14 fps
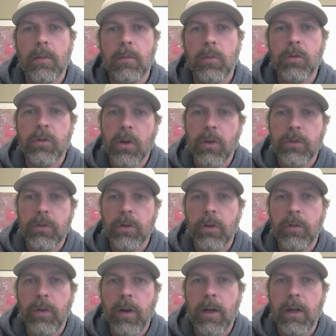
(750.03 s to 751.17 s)
results are
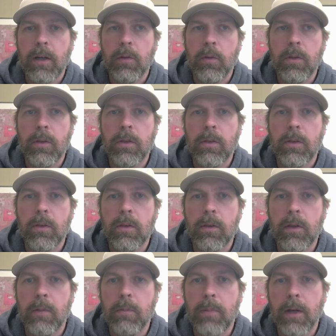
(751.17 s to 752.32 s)
you finding with
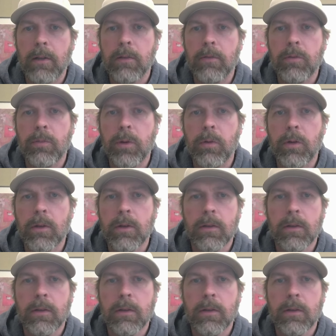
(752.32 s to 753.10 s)
the impact of smoke?